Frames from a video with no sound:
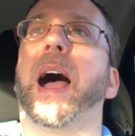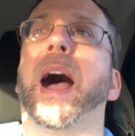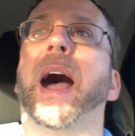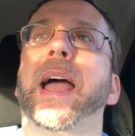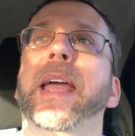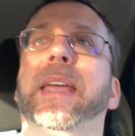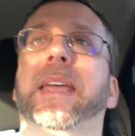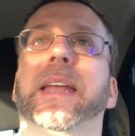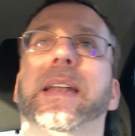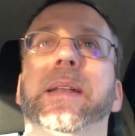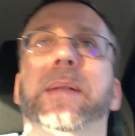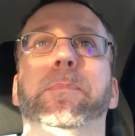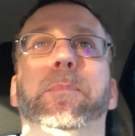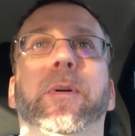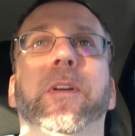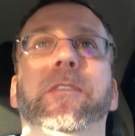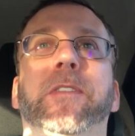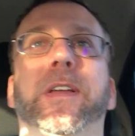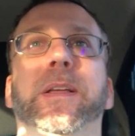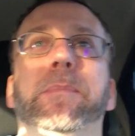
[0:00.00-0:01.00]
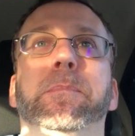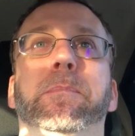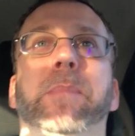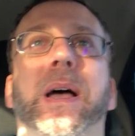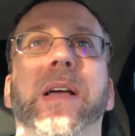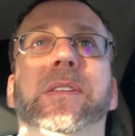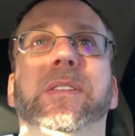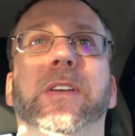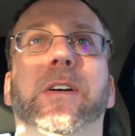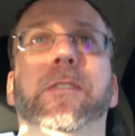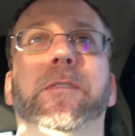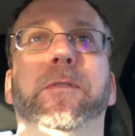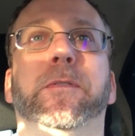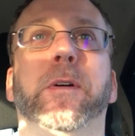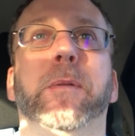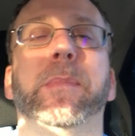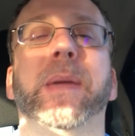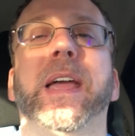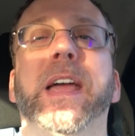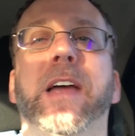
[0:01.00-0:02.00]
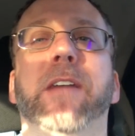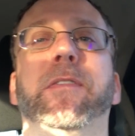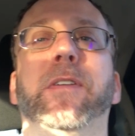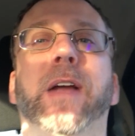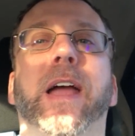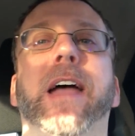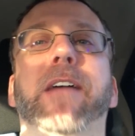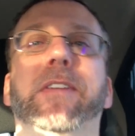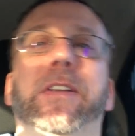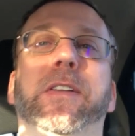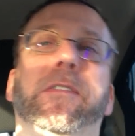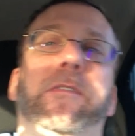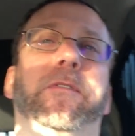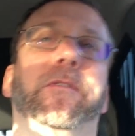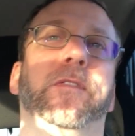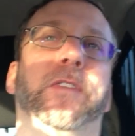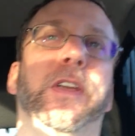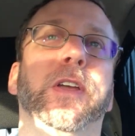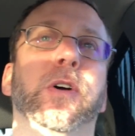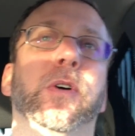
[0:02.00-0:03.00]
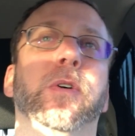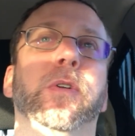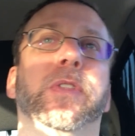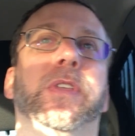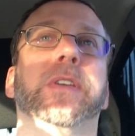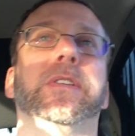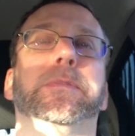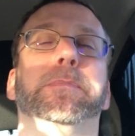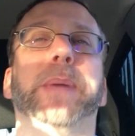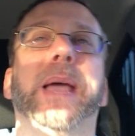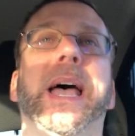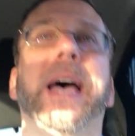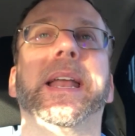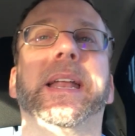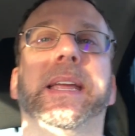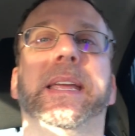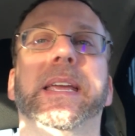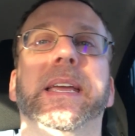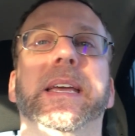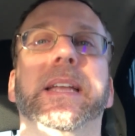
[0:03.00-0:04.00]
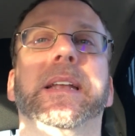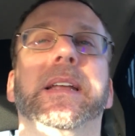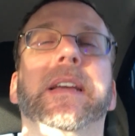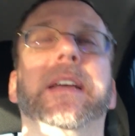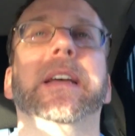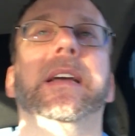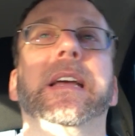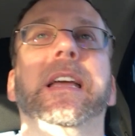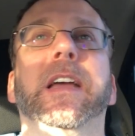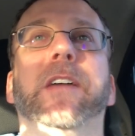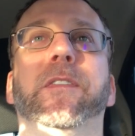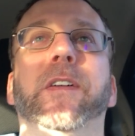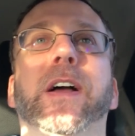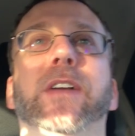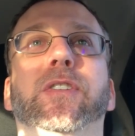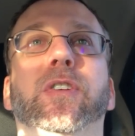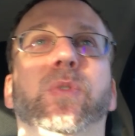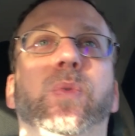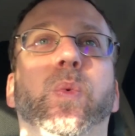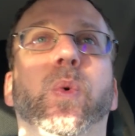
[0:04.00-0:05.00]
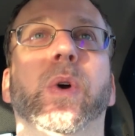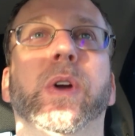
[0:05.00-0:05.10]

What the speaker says: I can prevent myself from ever having to feel this bad again if I just